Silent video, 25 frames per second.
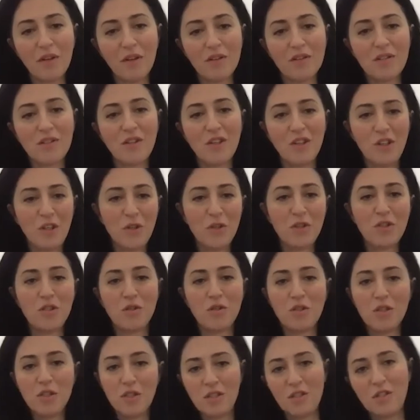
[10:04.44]
because you're used
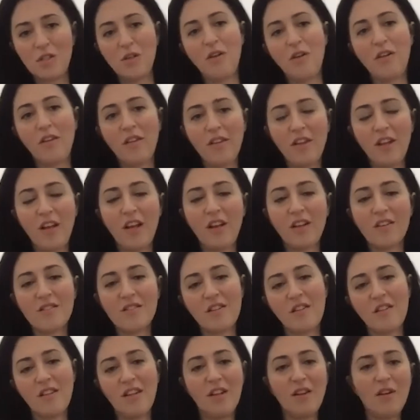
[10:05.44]
to certain things
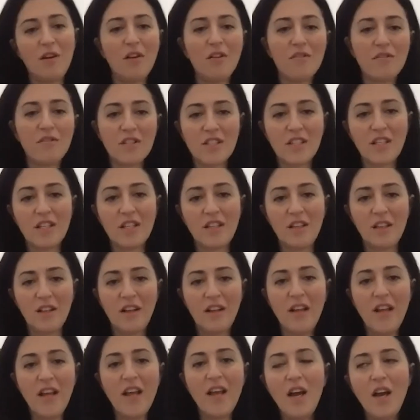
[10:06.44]
and then all of a sudden
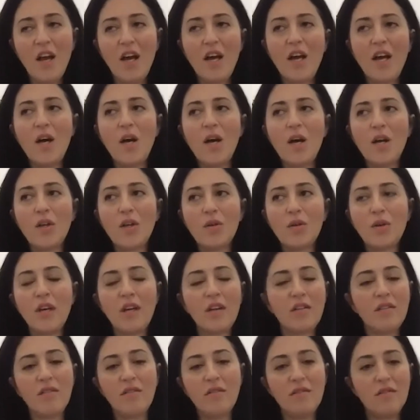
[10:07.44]
you
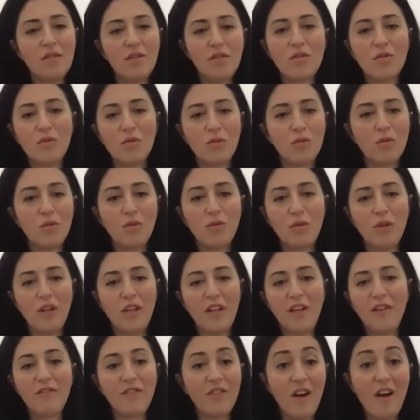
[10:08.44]
get to
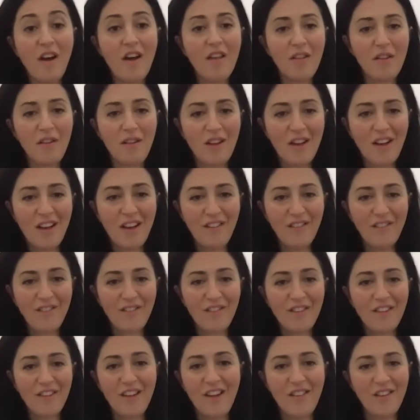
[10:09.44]
live
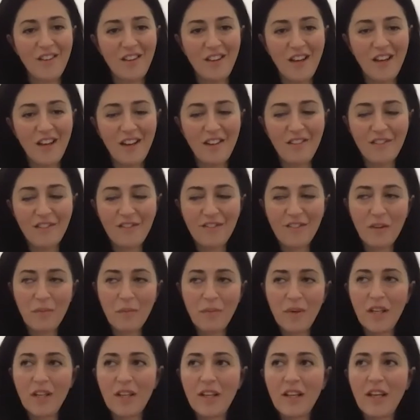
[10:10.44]
another life
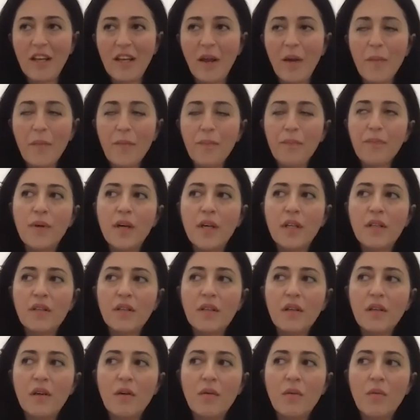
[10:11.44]
completely. But
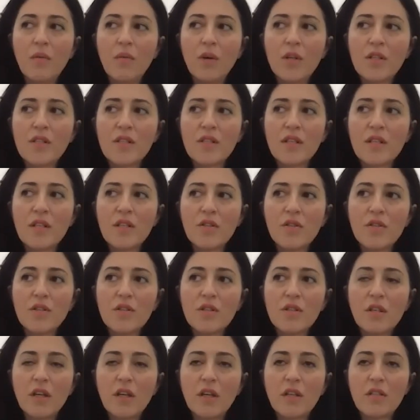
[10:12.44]
what's
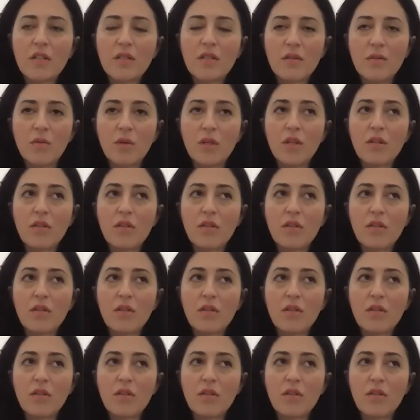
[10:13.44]
interesting is that